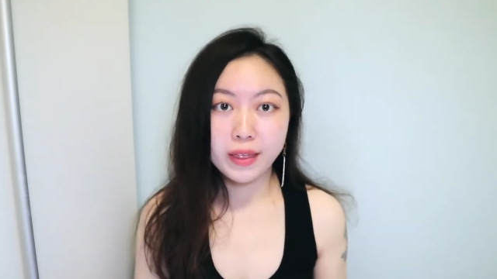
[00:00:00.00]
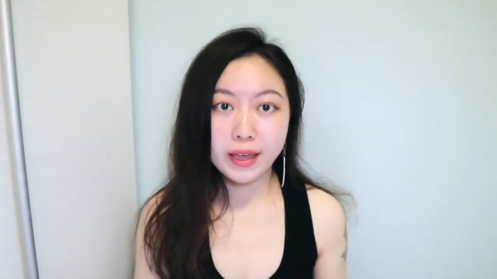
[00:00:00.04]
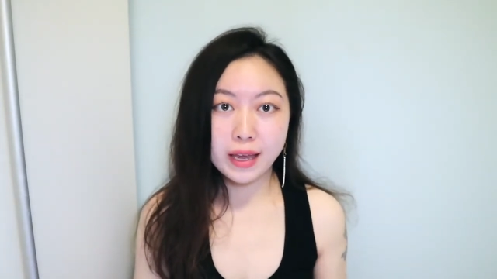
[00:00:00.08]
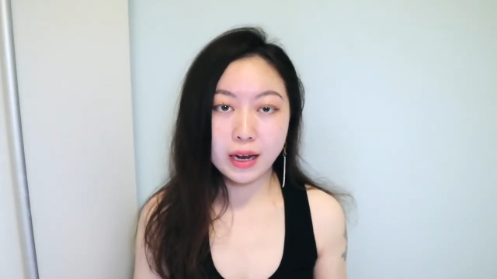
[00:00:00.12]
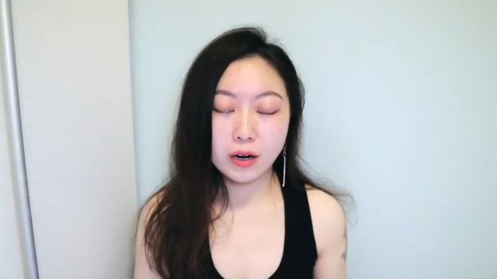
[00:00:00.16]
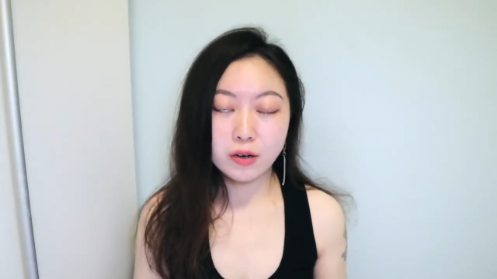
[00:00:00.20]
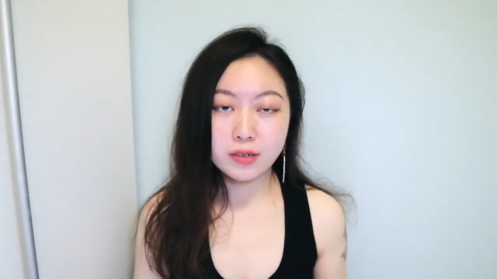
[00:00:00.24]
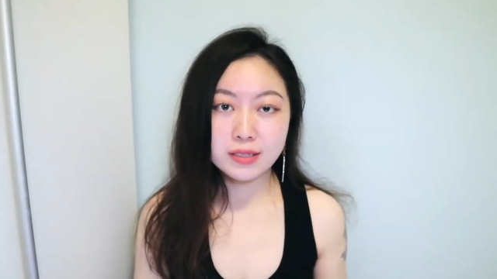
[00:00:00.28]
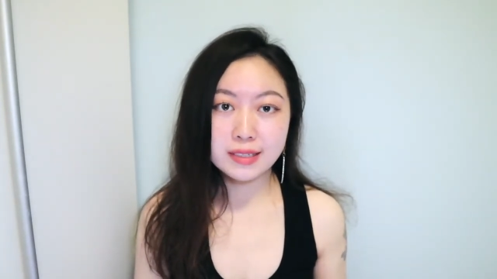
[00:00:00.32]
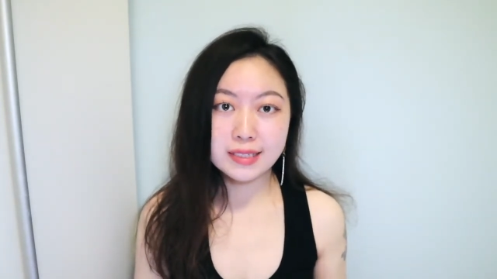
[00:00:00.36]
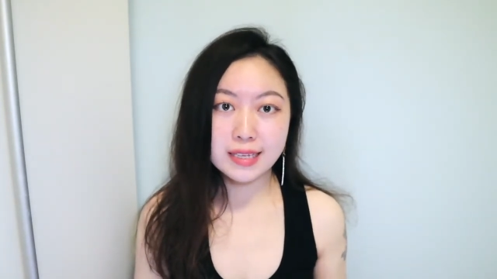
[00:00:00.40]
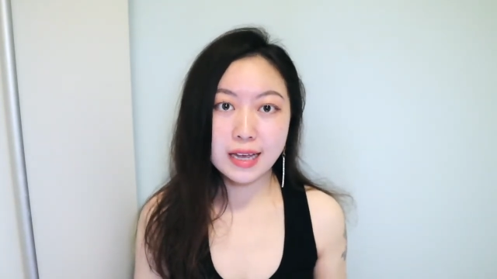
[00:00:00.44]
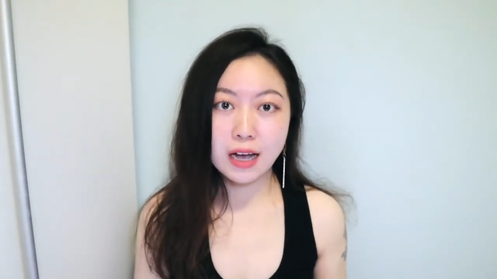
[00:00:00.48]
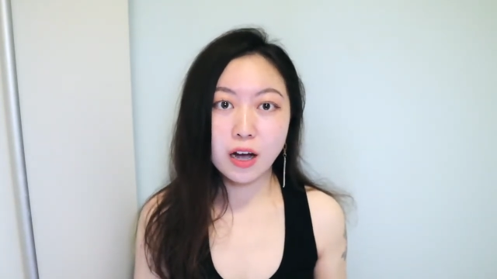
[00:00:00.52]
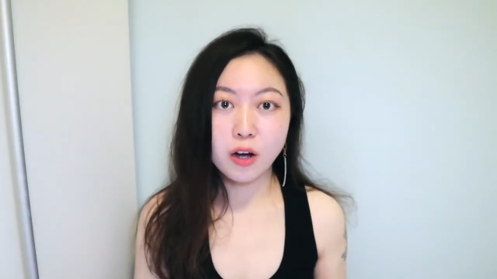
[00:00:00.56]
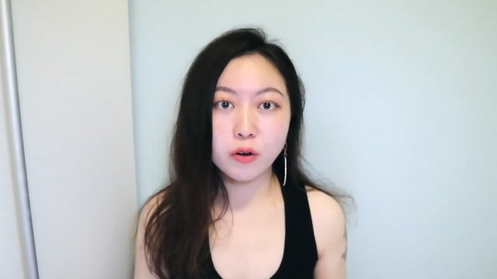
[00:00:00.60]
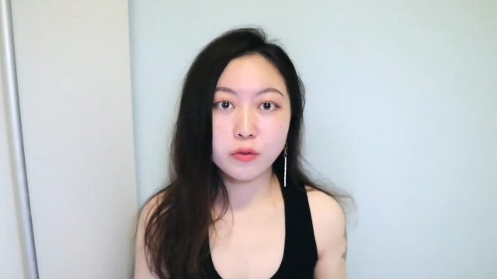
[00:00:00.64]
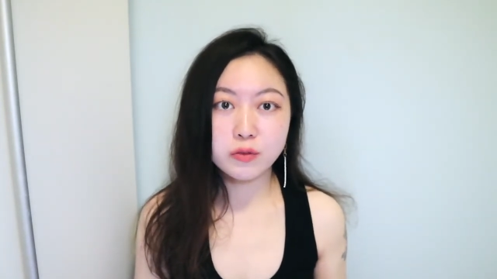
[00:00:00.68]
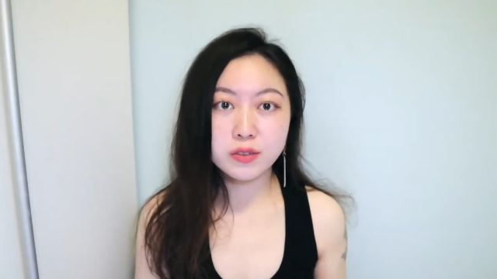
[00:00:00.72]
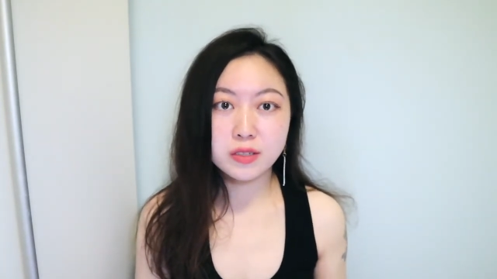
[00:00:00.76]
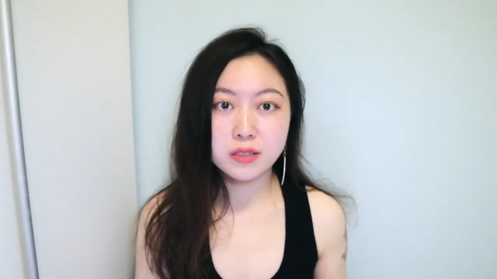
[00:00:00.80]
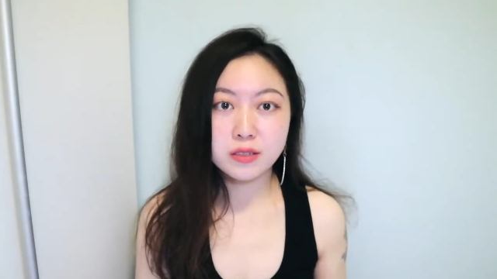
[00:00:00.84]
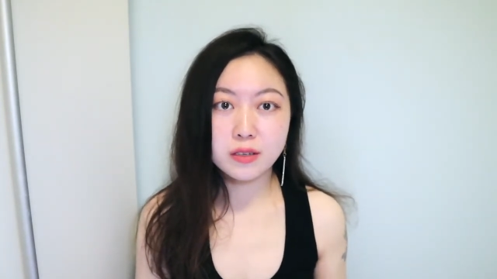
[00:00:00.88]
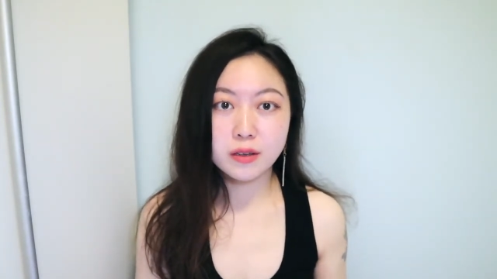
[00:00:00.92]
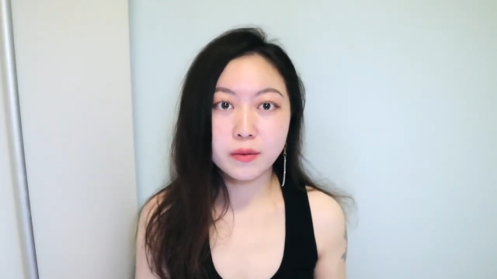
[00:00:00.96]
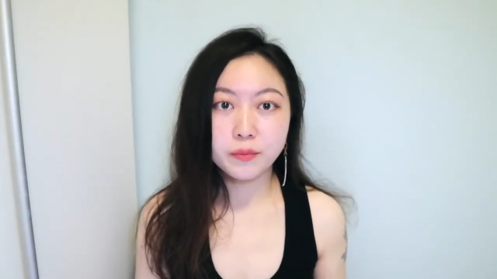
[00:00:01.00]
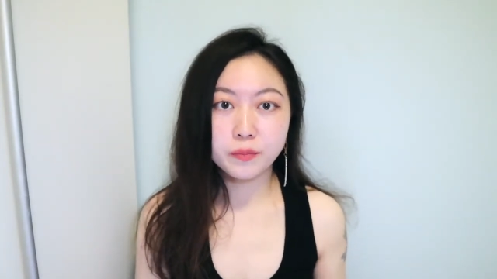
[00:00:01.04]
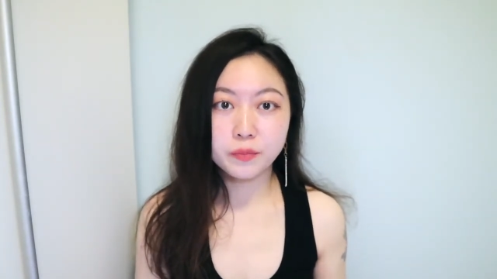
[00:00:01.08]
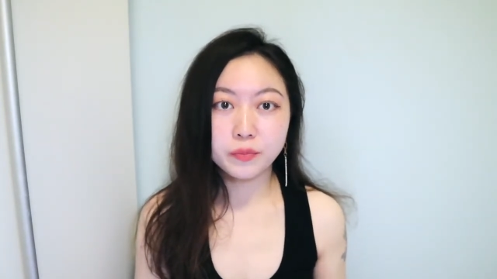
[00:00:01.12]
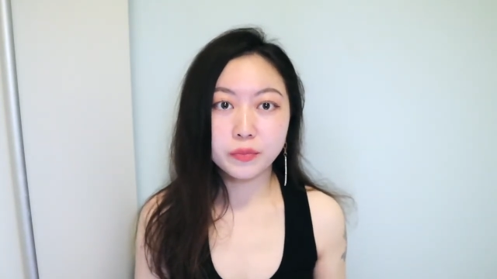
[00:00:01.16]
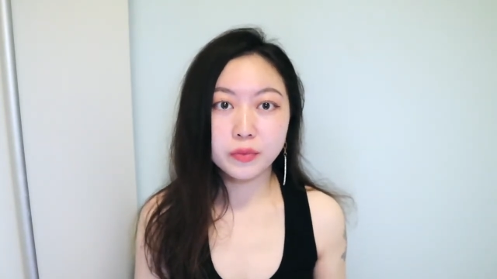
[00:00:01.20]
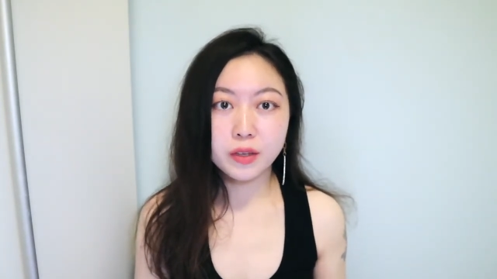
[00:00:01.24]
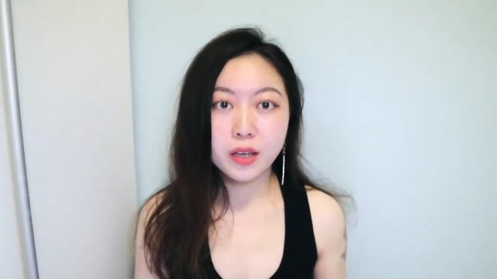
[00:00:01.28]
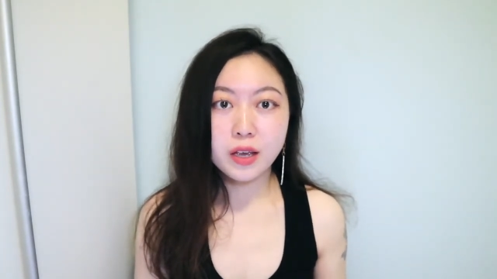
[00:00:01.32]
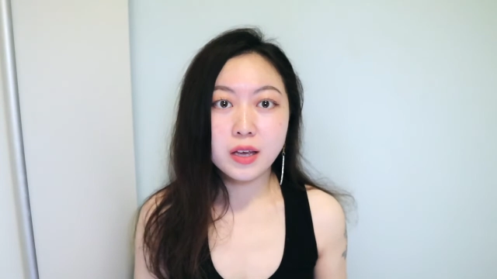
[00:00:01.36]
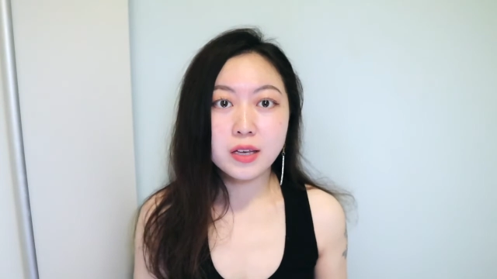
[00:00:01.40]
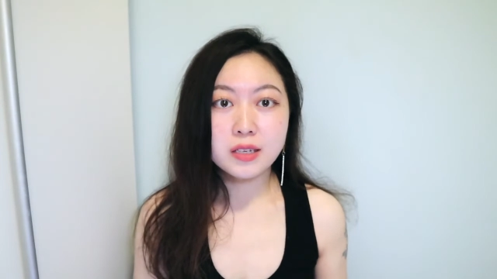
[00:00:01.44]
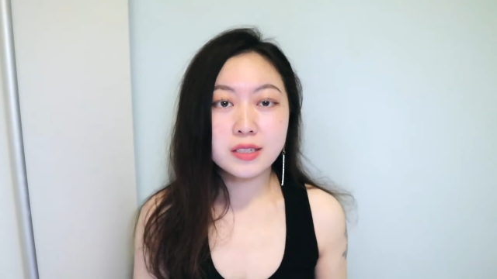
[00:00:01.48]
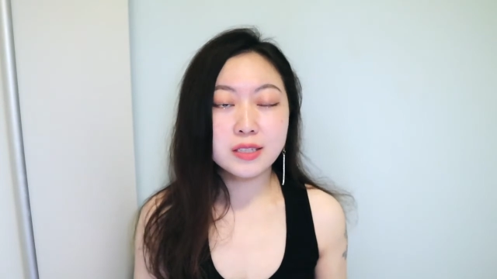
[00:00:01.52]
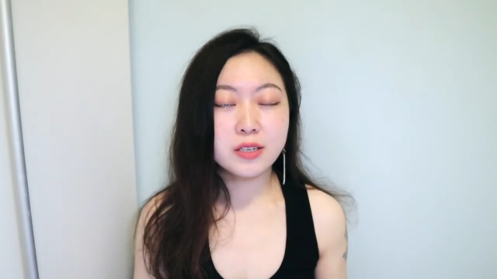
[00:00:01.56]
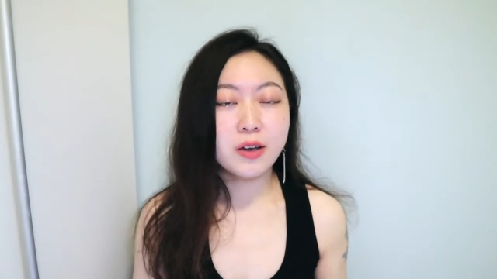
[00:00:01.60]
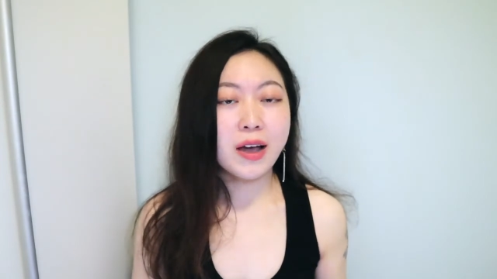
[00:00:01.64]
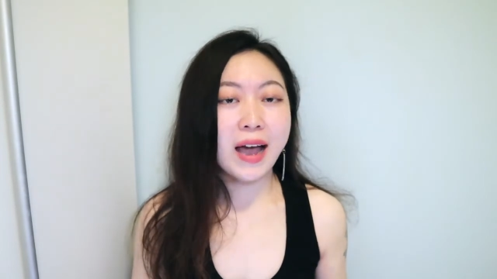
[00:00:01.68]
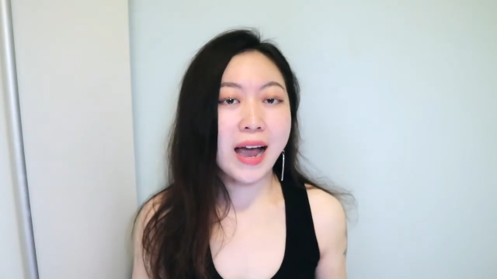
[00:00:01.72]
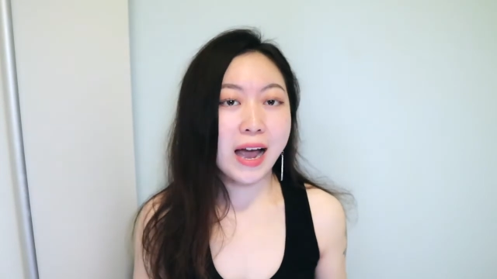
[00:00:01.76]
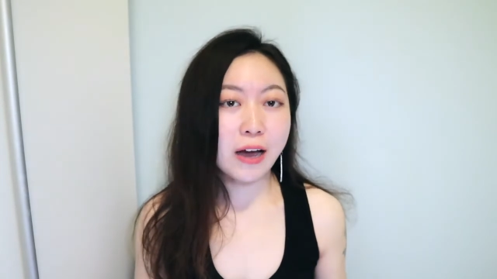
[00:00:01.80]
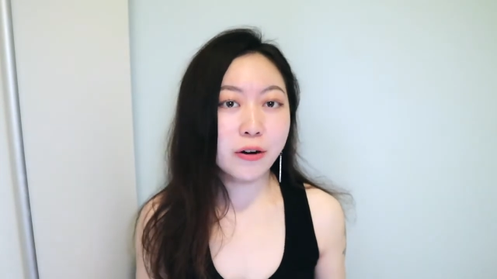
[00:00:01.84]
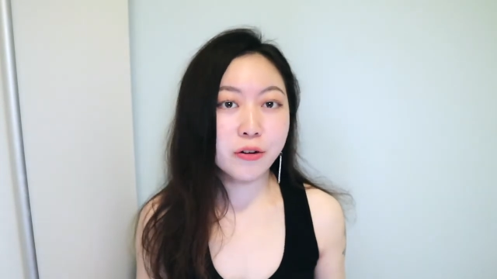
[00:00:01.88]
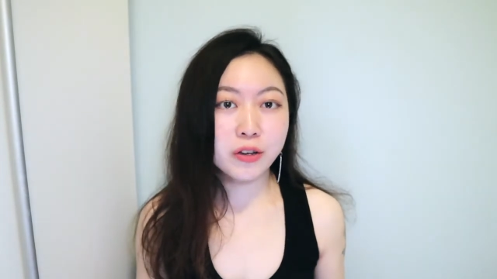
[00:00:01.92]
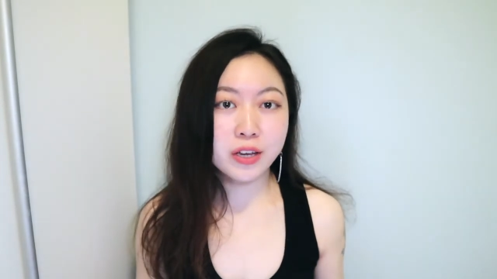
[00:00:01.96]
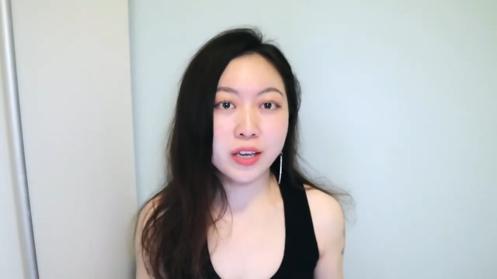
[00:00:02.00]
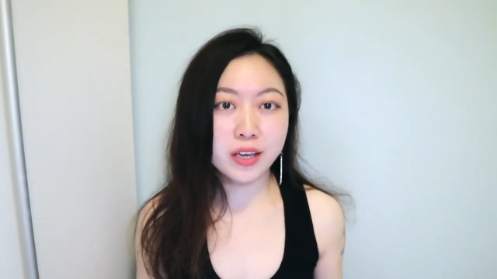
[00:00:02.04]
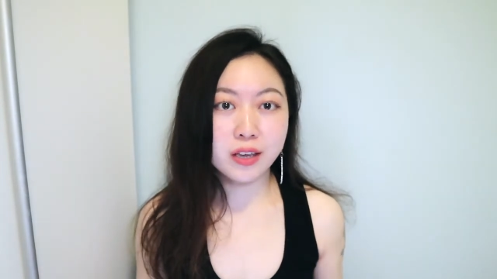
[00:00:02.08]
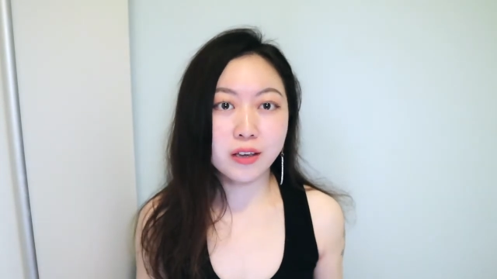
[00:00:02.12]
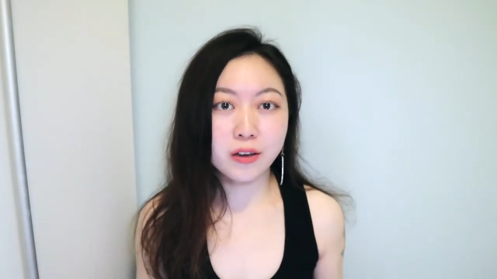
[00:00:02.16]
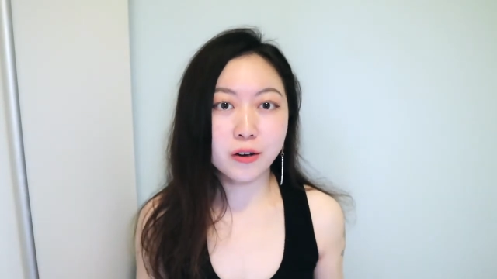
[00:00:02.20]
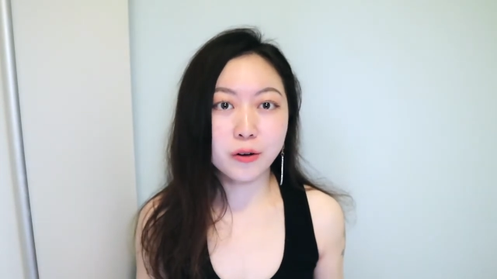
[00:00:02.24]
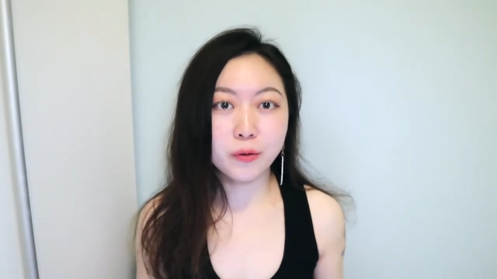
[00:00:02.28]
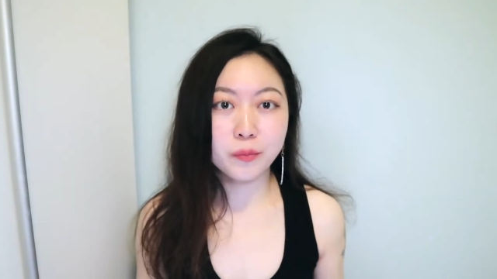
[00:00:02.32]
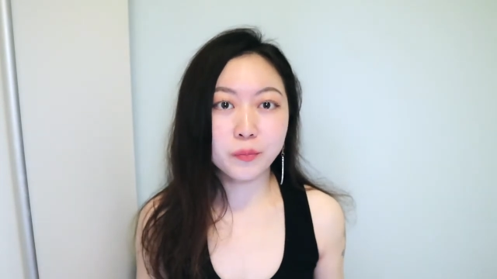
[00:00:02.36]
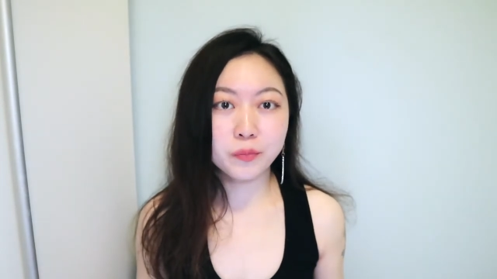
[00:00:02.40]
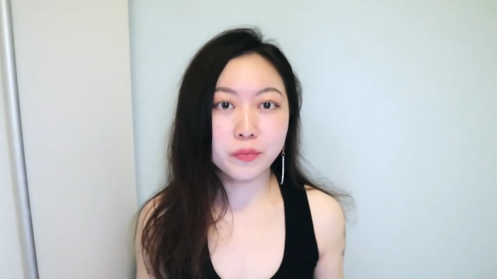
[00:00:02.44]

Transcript: ourselves. So how to heal?